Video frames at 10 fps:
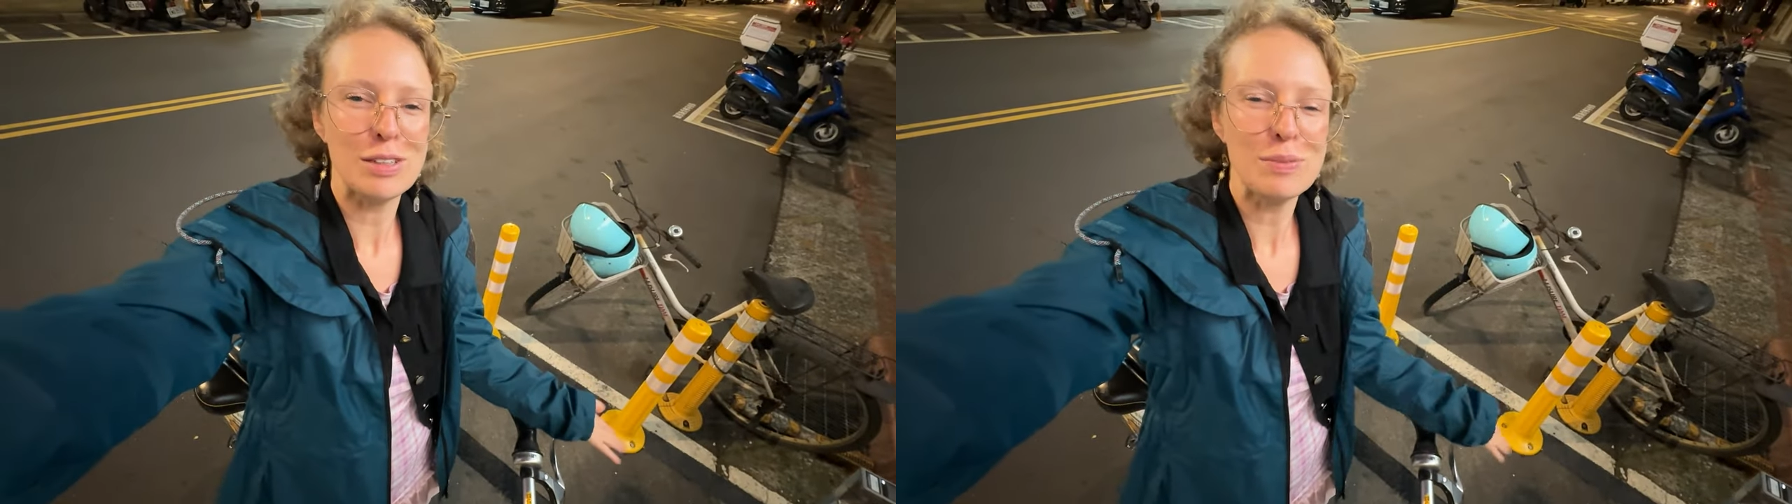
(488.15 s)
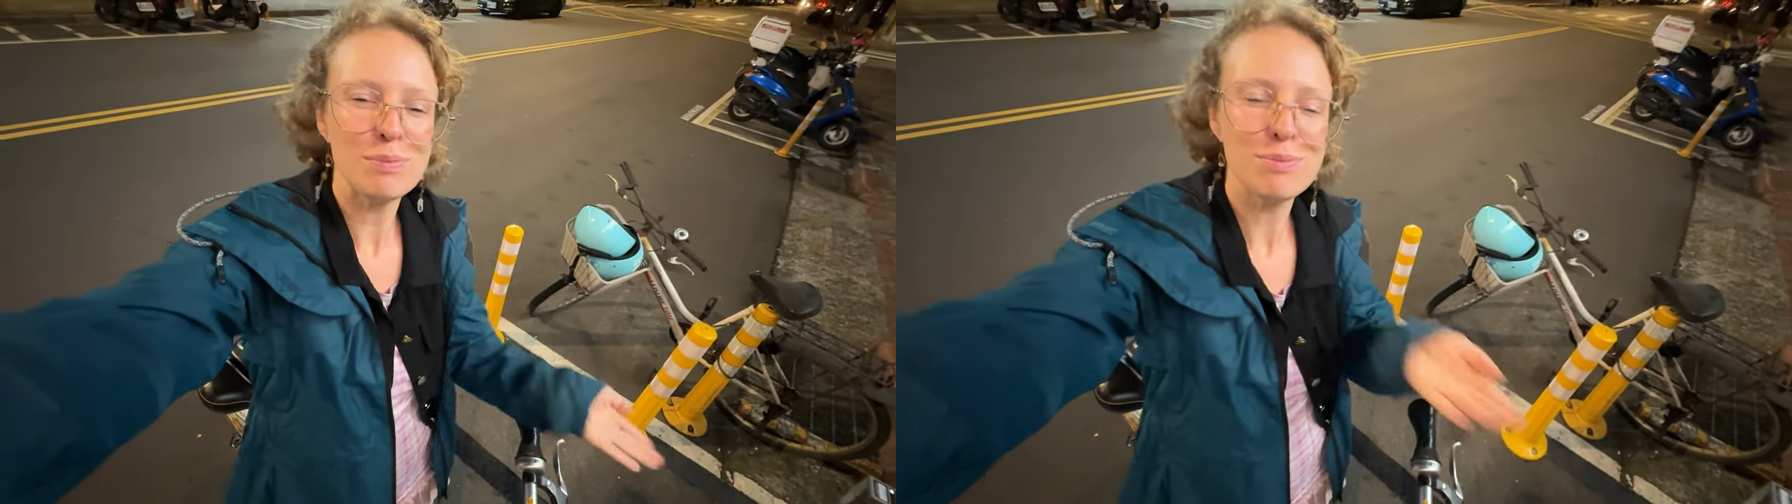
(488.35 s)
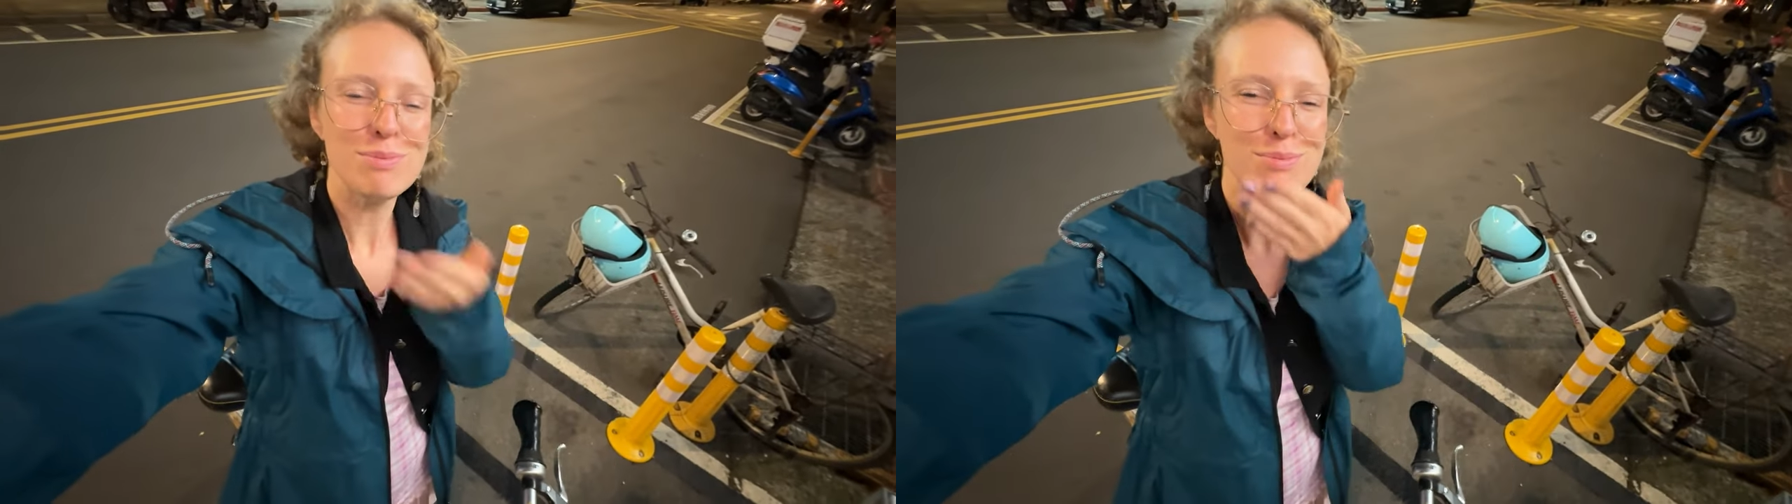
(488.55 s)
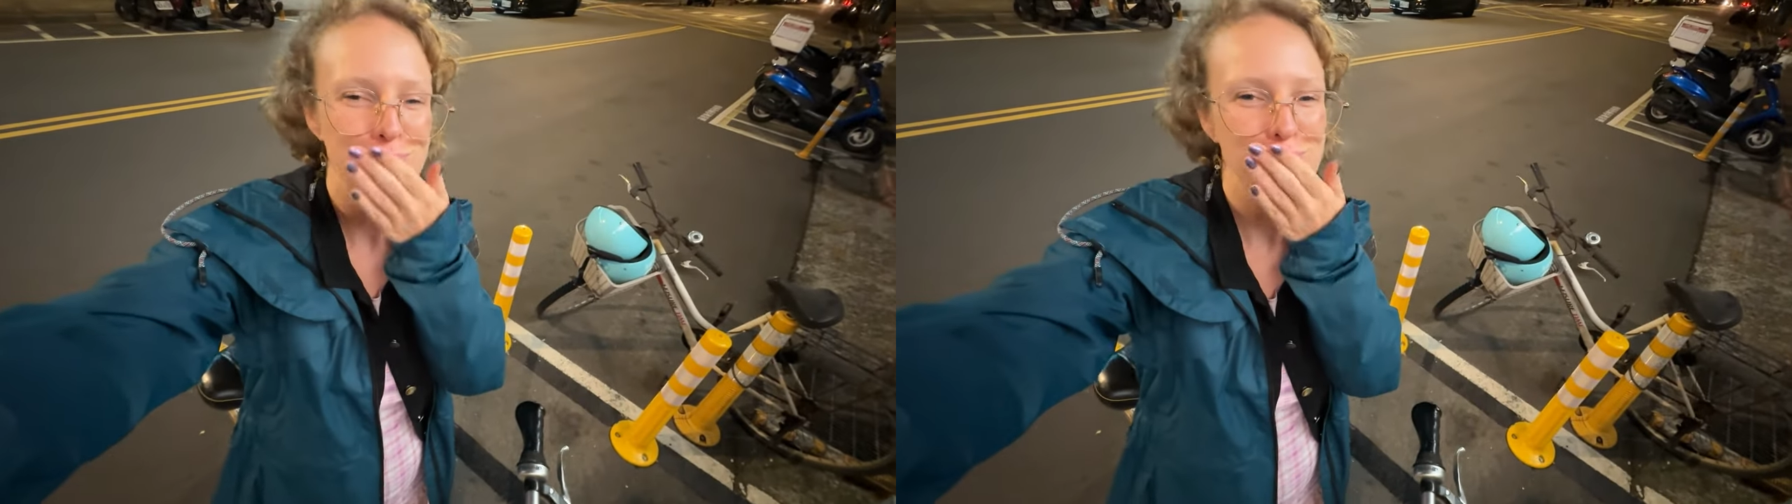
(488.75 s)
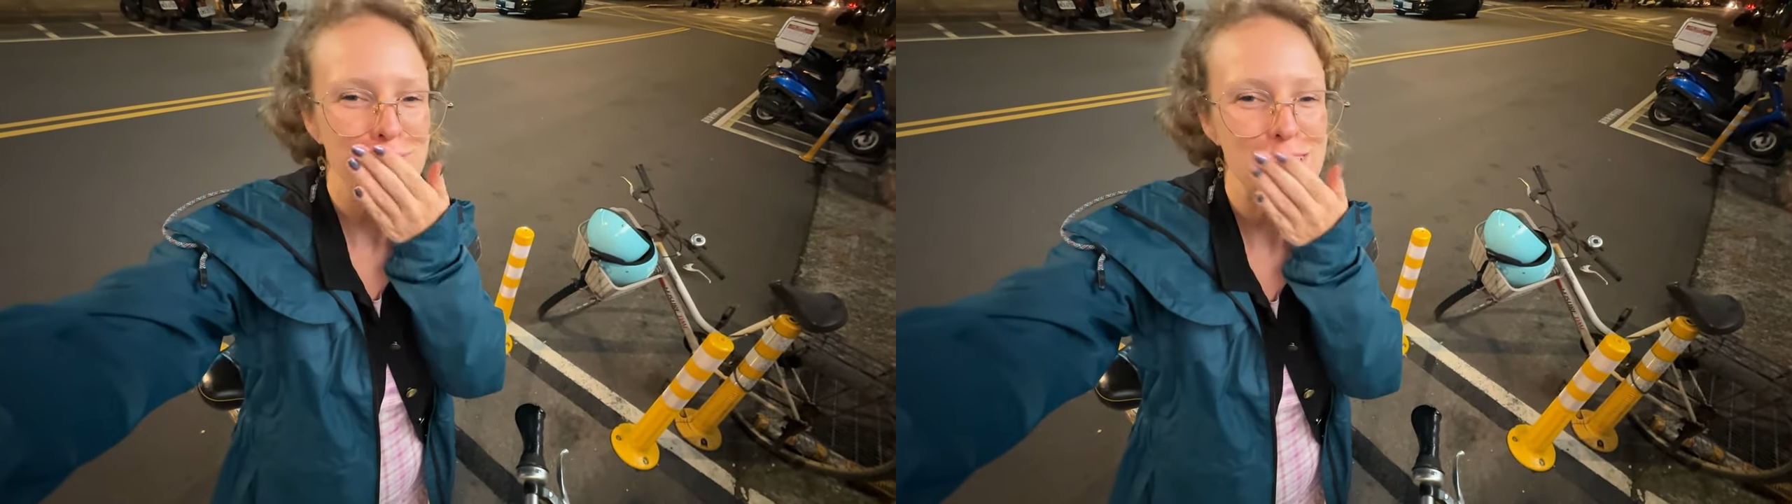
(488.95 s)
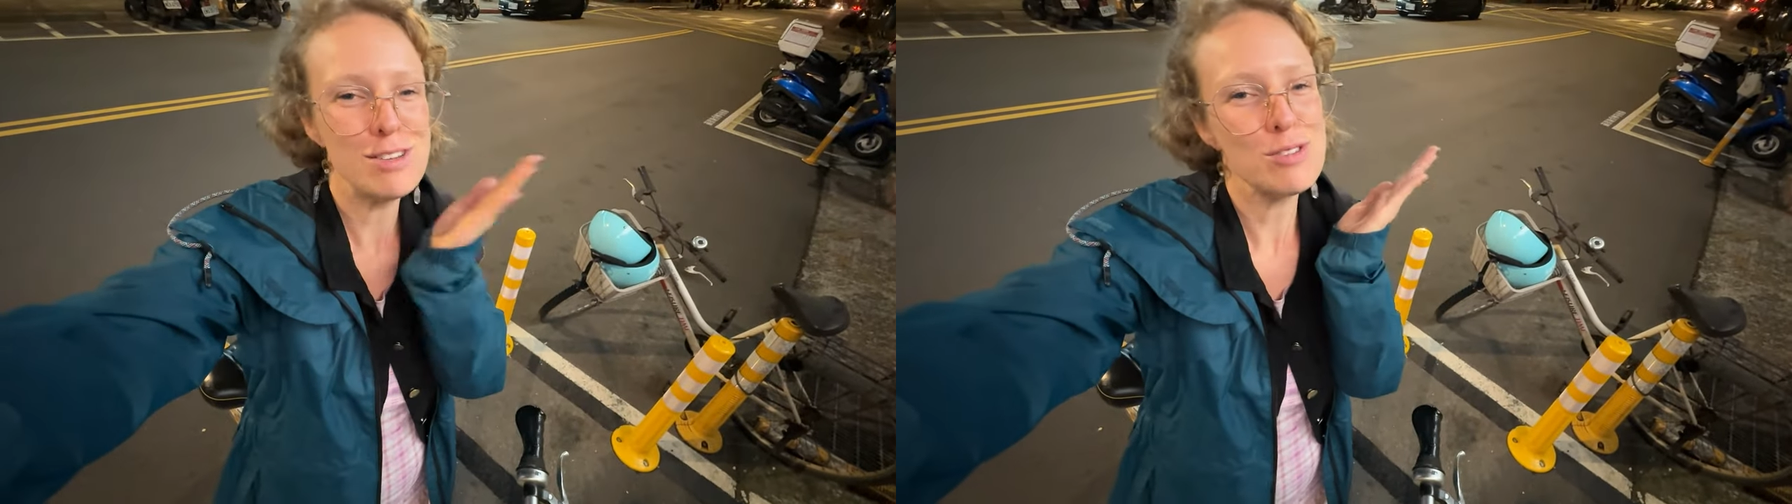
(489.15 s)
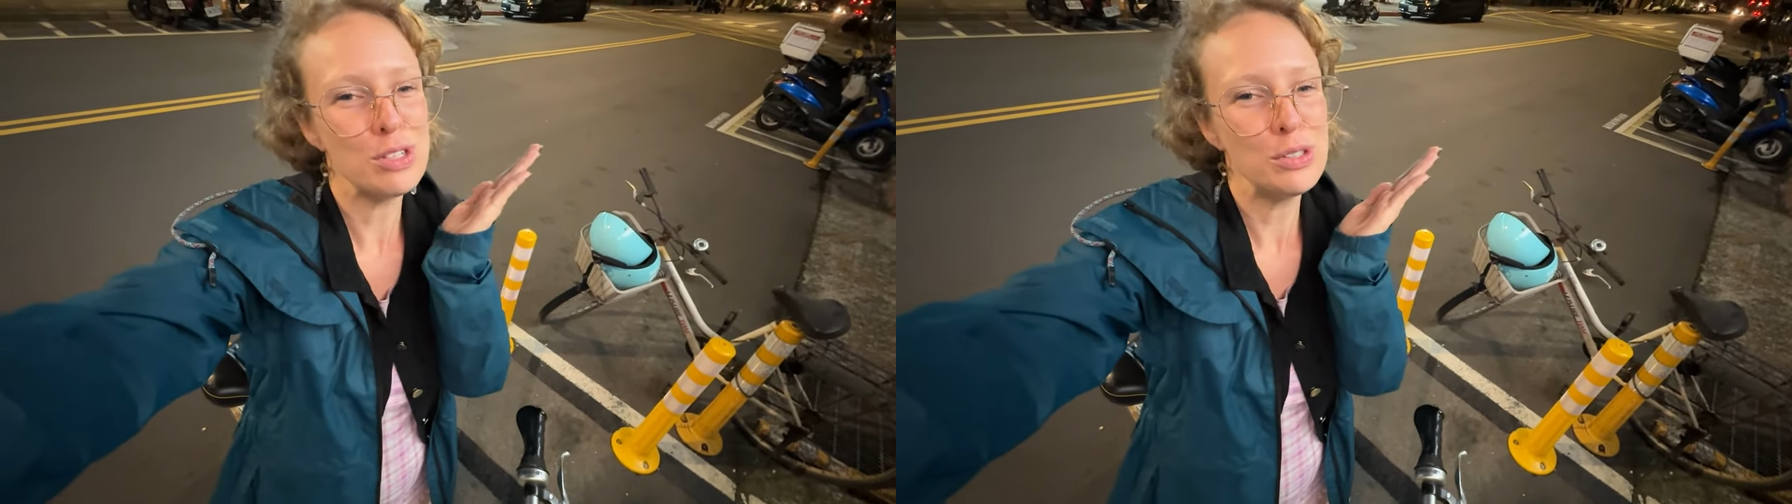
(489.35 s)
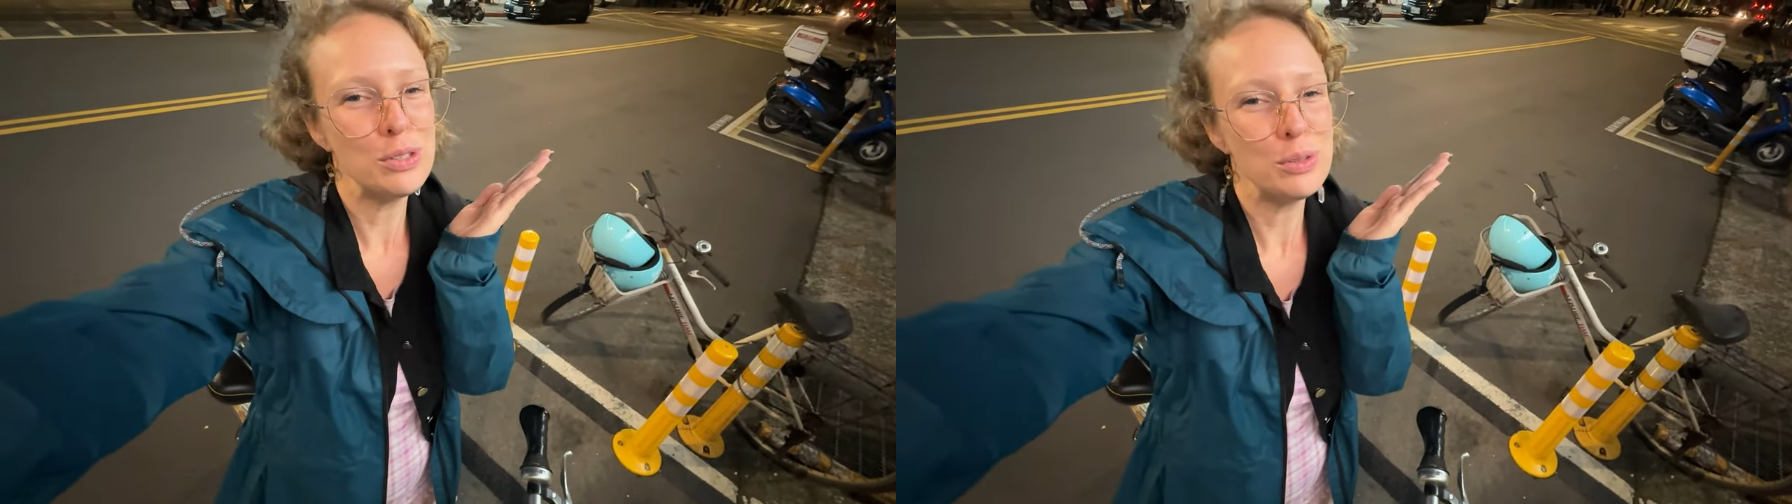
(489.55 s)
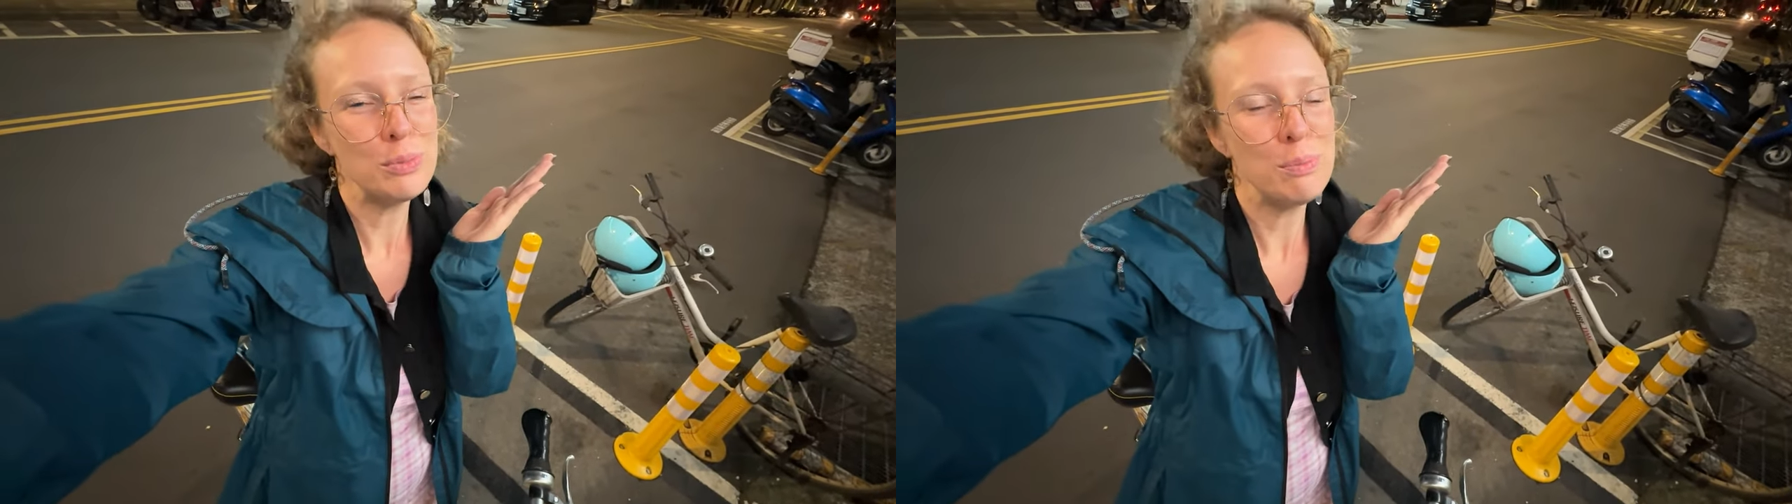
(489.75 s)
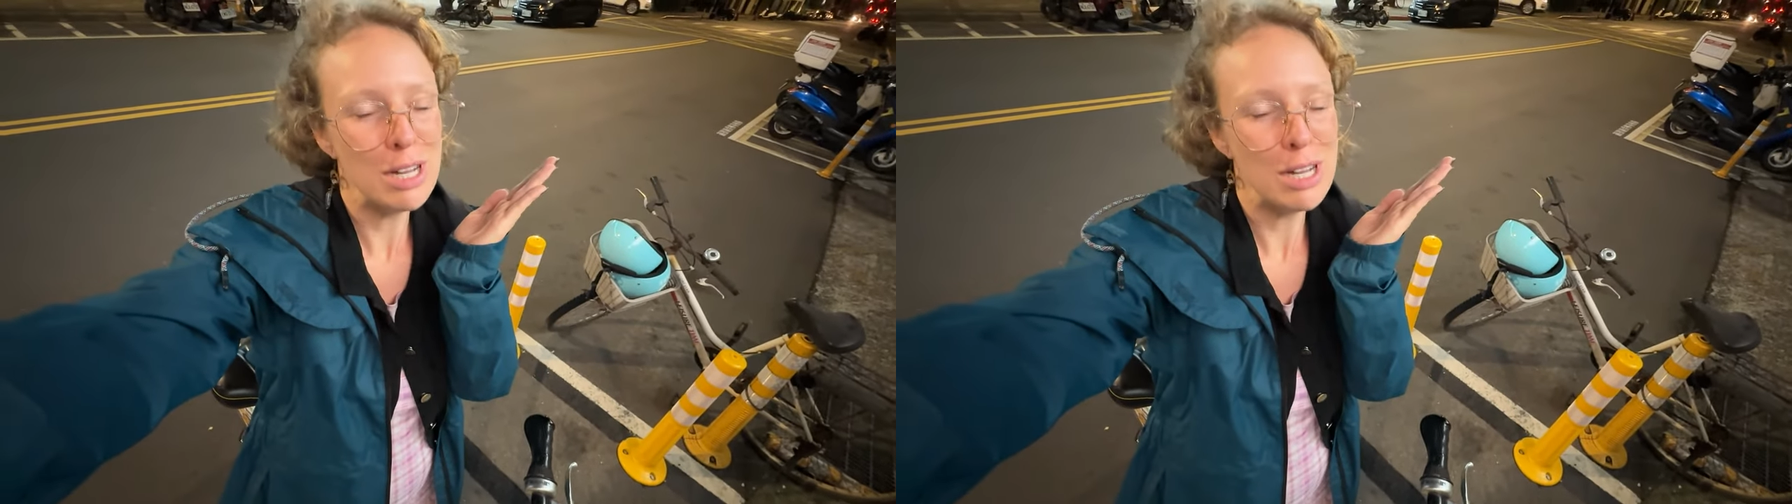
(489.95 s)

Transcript: So thank you so